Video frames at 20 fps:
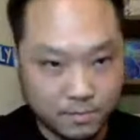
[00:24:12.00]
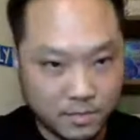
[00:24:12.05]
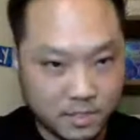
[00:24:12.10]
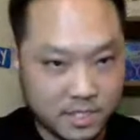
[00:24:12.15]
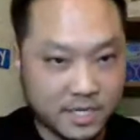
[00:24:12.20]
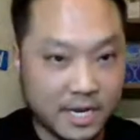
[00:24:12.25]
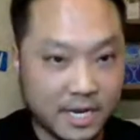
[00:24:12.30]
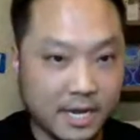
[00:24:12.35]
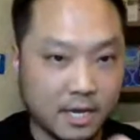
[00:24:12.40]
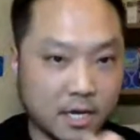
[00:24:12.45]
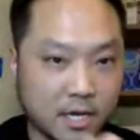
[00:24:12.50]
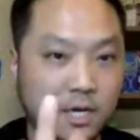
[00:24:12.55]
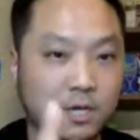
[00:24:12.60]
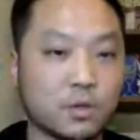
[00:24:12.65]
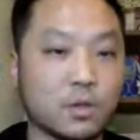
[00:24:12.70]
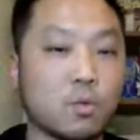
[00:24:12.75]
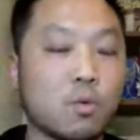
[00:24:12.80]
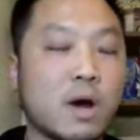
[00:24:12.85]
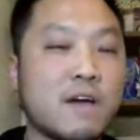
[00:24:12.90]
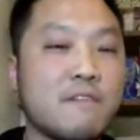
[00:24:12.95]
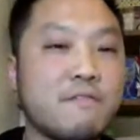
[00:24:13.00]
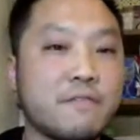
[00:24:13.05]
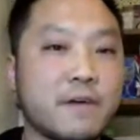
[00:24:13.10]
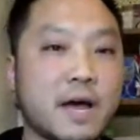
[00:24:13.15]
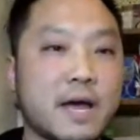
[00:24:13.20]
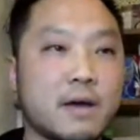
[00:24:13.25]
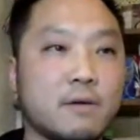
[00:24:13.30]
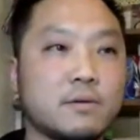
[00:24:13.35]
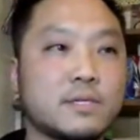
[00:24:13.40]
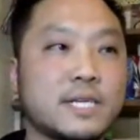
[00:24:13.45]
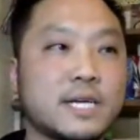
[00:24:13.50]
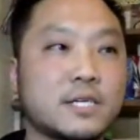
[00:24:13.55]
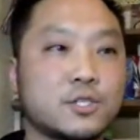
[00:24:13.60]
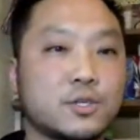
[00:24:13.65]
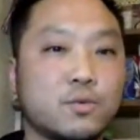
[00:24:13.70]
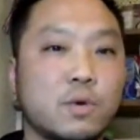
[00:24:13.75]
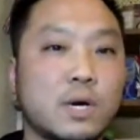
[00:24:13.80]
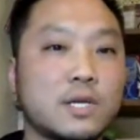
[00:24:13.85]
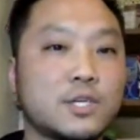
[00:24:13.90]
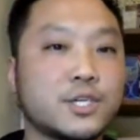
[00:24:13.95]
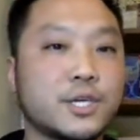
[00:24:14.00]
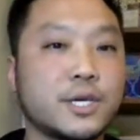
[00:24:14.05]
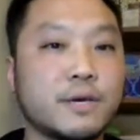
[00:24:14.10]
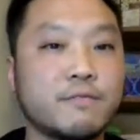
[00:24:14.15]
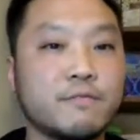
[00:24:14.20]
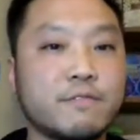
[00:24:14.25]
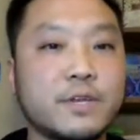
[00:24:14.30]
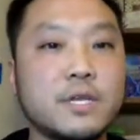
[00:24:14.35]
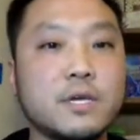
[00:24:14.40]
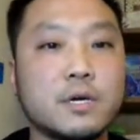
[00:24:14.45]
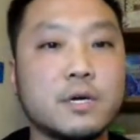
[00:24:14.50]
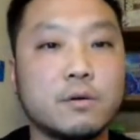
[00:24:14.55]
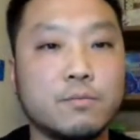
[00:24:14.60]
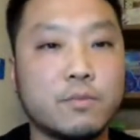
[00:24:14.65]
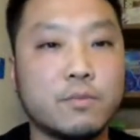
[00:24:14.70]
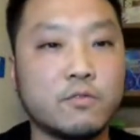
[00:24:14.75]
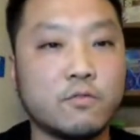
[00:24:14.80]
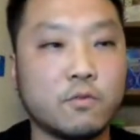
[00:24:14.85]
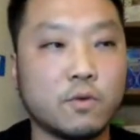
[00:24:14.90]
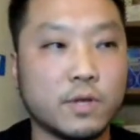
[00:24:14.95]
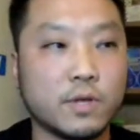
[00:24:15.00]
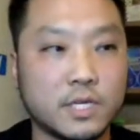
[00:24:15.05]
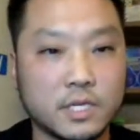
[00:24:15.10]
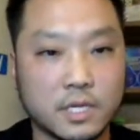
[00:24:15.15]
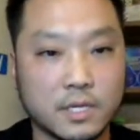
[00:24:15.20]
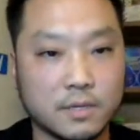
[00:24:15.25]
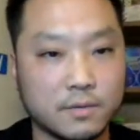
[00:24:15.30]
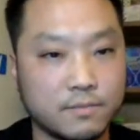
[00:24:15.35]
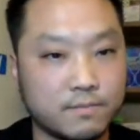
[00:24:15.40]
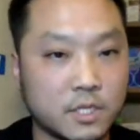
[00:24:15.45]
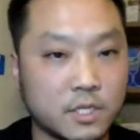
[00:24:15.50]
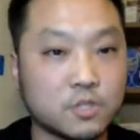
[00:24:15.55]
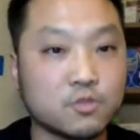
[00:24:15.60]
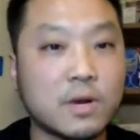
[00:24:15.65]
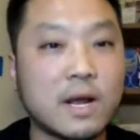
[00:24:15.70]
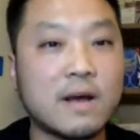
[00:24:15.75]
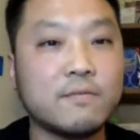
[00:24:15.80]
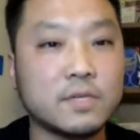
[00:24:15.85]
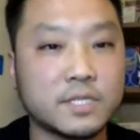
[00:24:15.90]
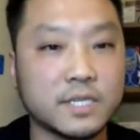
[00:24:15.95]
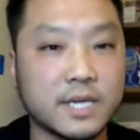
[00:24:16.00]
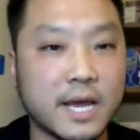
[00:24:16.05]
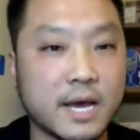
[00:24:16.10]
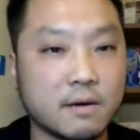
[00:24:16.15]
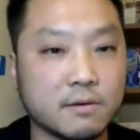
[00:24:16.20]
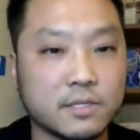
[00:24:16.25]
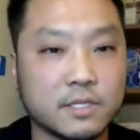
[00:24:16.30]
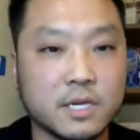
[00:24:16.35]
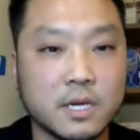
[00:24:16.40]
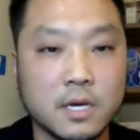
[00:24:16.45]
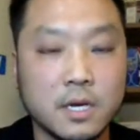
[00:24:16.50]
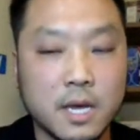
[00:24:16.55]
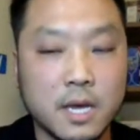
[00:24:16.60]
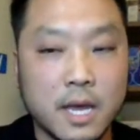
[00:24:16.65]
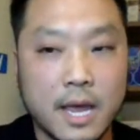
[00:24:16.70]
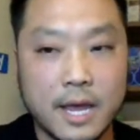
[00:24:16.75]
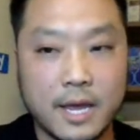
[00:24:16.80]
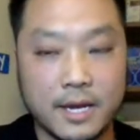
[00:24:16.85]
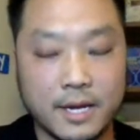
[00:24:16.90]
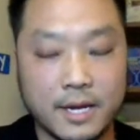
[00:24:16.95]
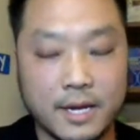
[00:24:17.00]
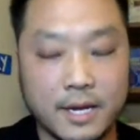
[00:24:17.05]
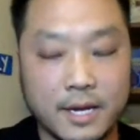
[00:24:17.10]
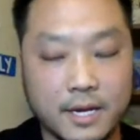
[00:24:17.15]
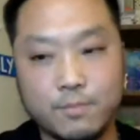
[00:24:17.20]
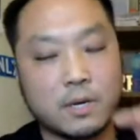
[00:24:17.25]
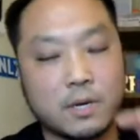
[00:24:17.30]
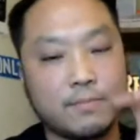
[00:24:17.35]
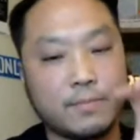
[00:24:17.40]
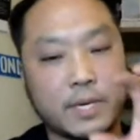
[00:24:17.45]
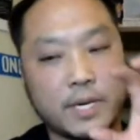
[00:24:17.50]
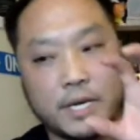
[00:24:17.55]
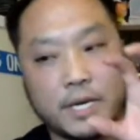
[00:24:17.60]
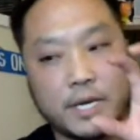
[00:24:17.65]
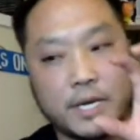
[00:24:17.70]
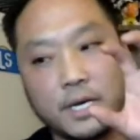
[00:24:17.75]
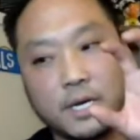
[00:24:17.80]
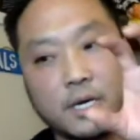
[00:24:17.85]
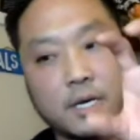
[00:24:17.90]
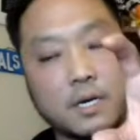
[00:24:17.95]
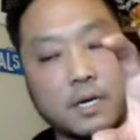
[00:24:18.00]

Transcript: seeing on the Wi-Fi, I was actually watching a video before this on the Travel Scouts, and he put up a